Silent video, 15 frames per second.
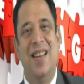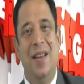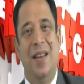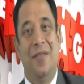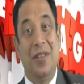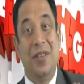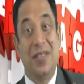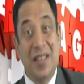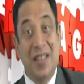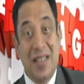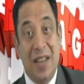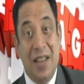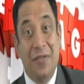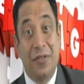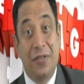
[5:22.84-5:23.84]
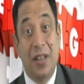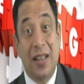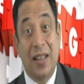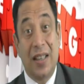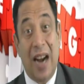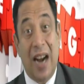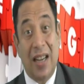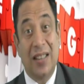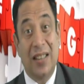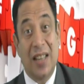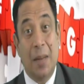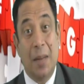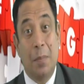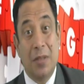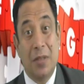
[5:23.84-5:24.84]
Firstly, see the data, the
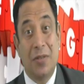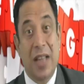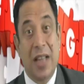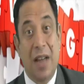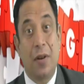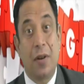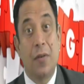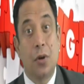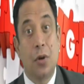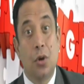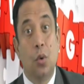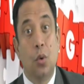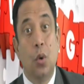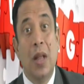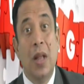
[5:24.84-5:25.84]
numbers which I have given to you.